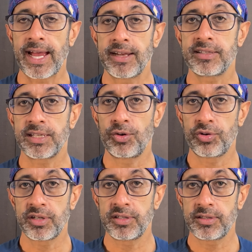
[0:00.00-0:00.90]
and
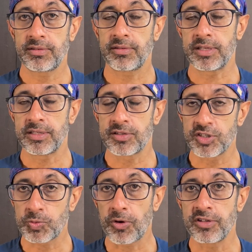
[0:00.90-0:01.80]
serotonin is
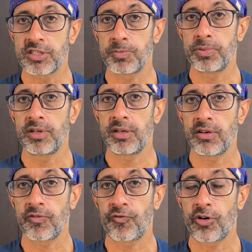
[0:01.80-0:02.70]

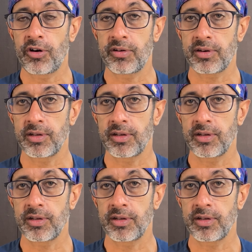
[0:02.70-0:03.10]
responsible for